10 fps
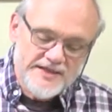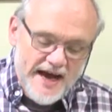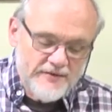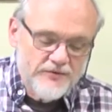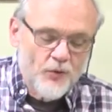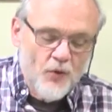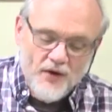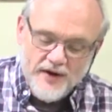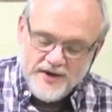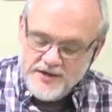John
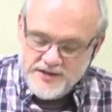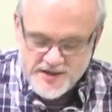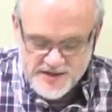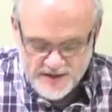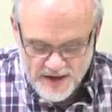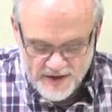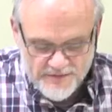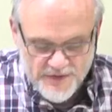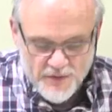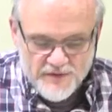4, just a, a
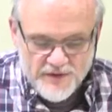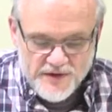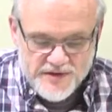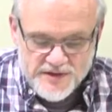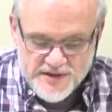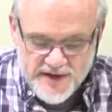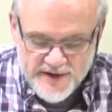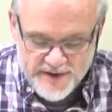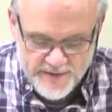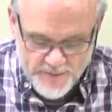few verses
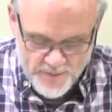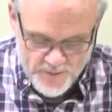here.